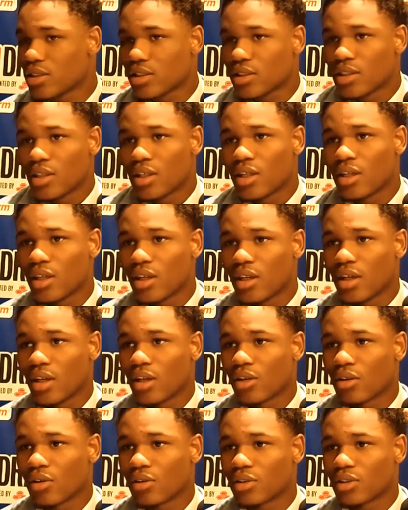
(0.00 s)
and
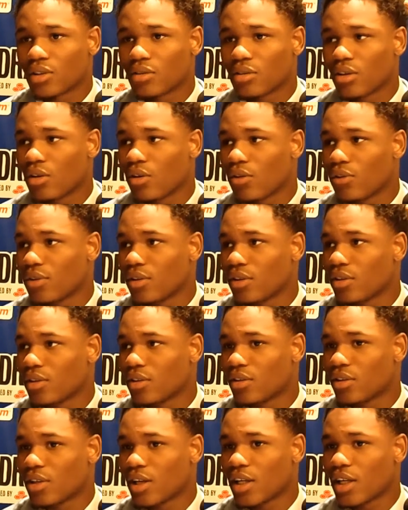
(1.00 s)
you know just hopefully
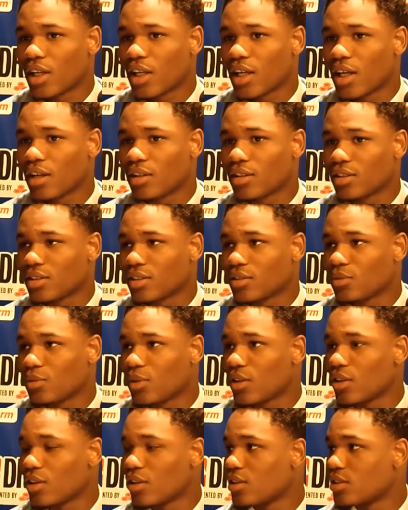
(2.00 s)
down the line and just
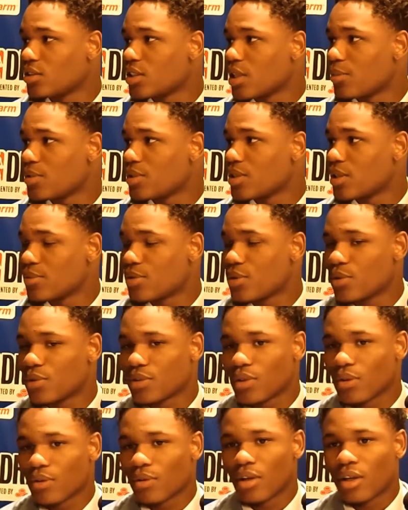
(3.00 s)
win a uh, championship too.
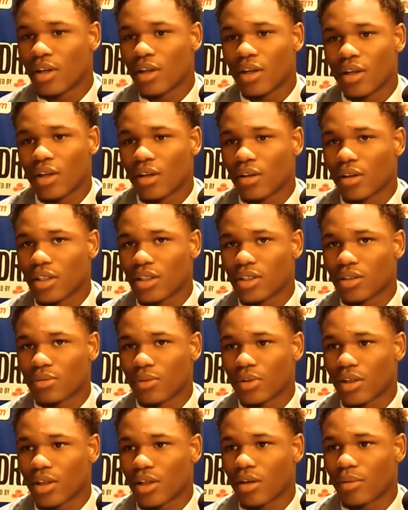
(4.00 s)
So you know I just
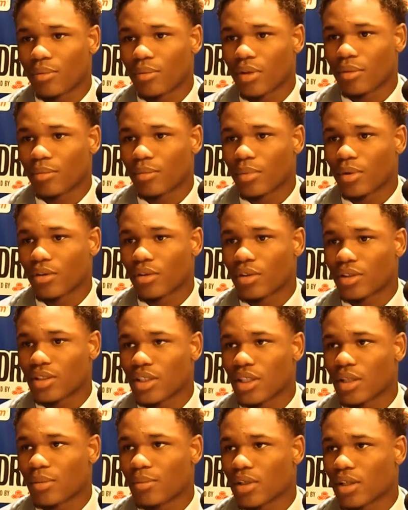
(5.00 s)
want to help and build the
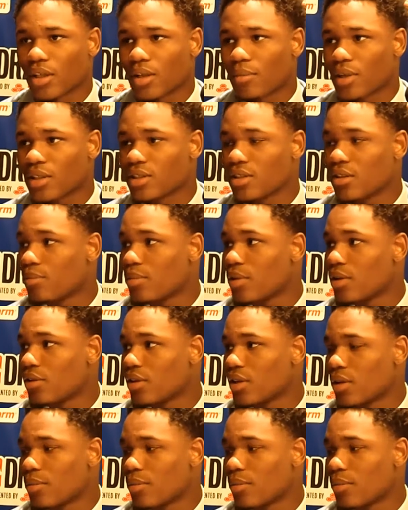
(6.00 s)
team and get myself better